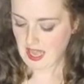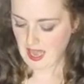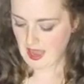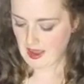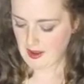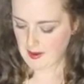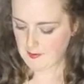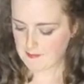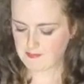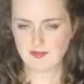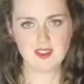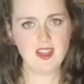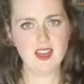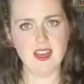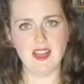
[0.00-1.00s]

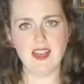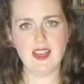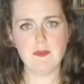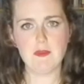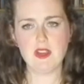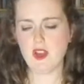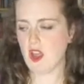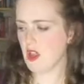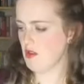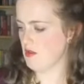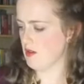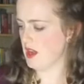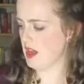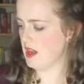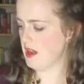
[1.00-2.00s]
Yeah, let me
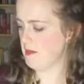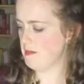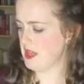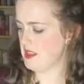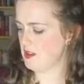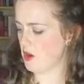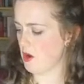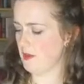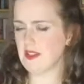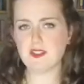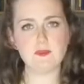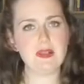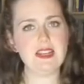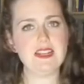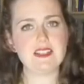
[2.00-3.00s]
know in the comments.
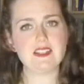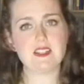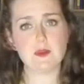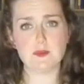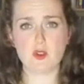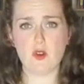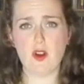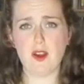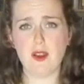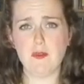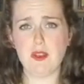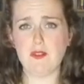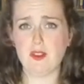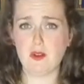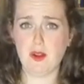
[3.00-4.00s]
Please subscribe
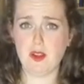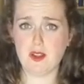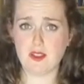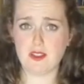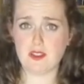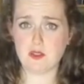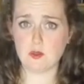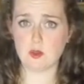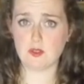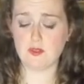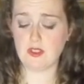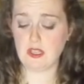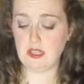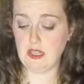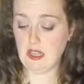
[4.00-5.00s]
if you like this sort of
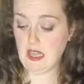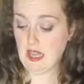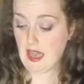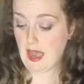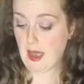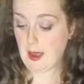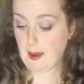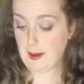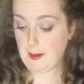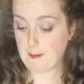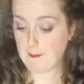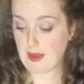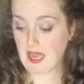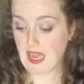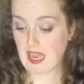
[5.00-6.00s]
thing,
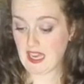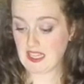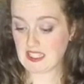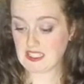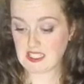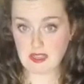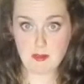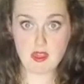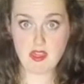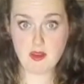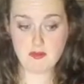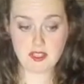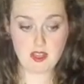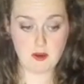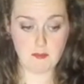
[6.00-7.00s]
and give me a
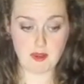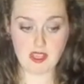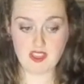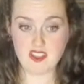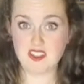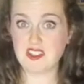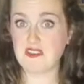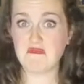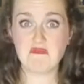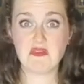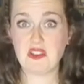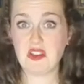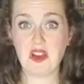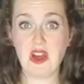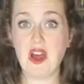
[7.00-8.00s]
thumbs up, because
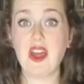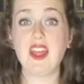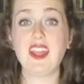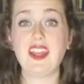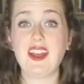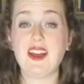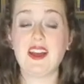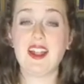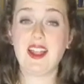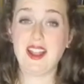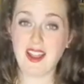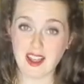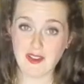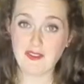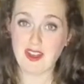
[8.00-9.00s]
I
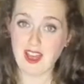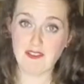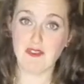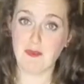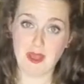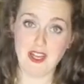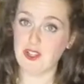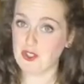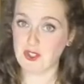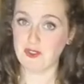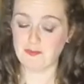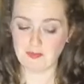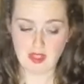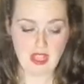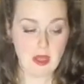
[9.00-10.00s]
love affirmation,
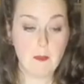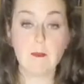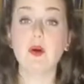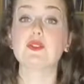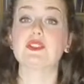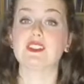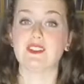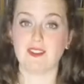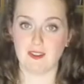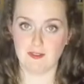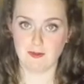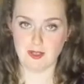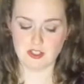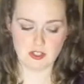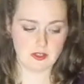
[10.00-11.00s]
positive
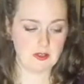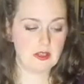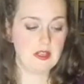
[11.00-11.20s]
affirmation.